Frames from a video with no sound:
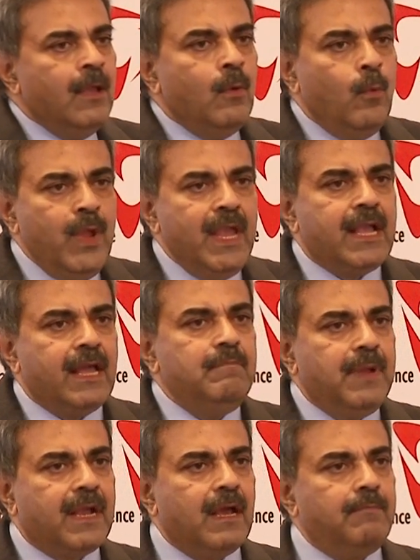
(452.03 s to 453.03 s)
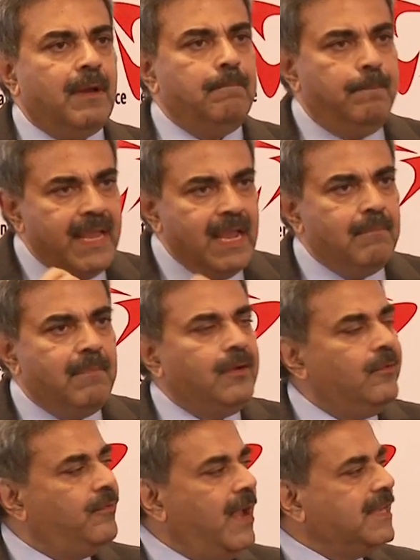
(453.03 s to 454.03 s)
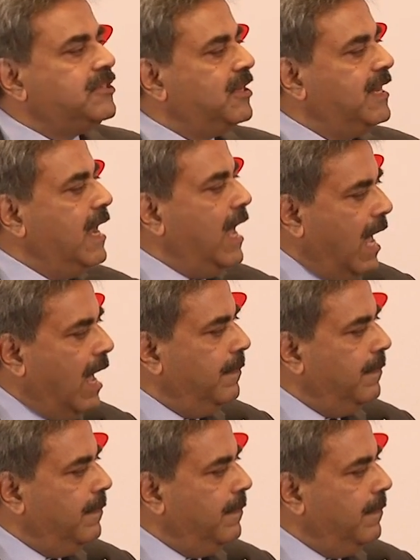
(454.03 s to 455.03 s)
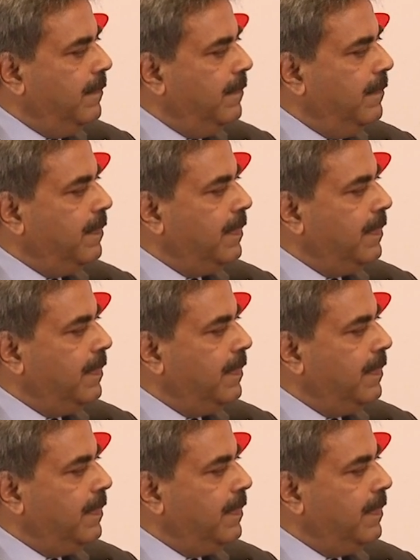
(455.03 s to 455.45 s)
We can become a big manufacturing hub